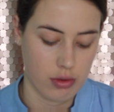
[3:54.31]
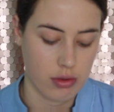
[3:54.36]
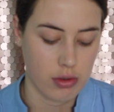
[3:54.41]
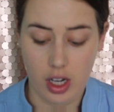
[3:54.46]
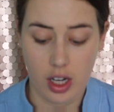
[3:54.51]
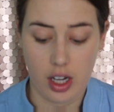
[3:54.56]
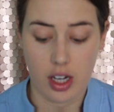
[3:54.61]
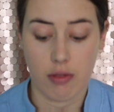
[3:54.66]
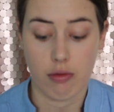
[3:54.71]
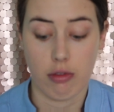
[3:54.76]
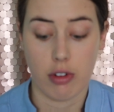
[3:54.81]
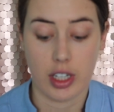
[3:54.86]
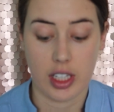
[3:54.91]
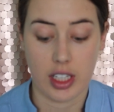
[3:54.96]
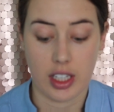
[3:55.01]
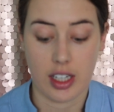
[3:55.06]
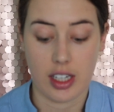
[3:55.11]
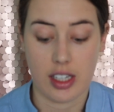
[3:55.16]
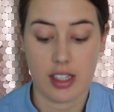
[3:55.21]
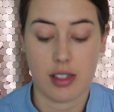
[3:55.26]
I
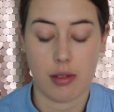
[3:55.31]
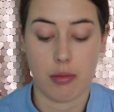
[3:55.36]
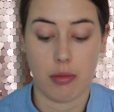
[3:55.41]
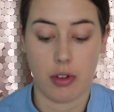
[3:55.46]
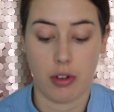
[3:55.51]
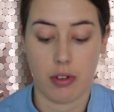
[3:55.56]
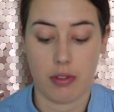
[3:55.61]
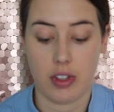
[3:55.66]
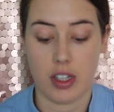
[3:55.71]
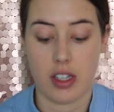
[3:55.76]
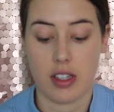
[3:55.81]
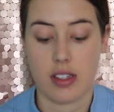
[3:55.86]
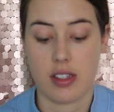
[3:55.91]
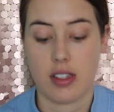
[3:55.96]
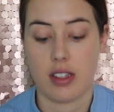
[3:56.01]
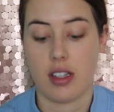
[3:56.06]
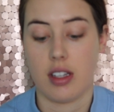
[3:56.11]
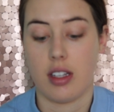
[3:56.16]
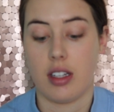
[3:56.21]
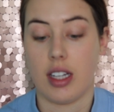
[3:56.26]
really need some more of
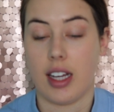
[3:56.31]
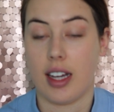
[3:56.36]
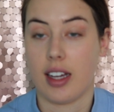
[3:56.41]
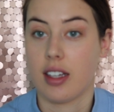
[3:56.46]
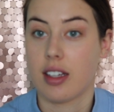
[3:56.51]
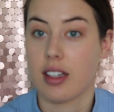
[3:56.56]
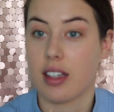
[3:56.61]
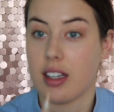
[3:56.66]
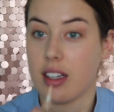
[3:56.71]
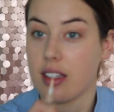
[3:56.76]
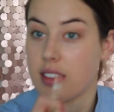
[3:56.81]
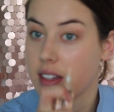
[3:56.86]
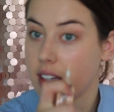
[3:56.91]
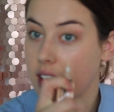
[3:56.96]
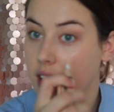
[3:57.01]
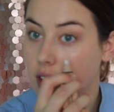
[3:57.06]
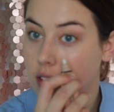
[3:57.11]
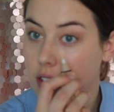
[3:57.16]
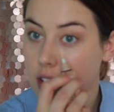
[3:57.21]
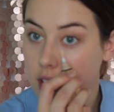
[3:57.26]
this, like it's
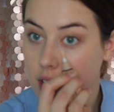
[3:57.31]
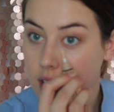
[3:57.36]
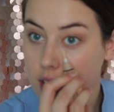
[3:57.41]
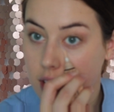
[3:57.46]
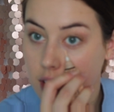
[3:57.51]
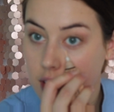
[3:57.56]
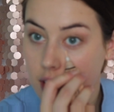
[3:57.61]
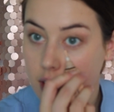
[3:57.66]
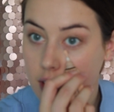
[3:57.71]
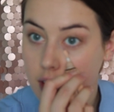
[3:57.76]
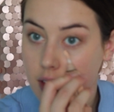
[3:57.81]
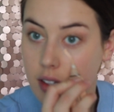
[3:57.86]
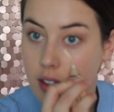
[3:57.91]
getting ridiculous.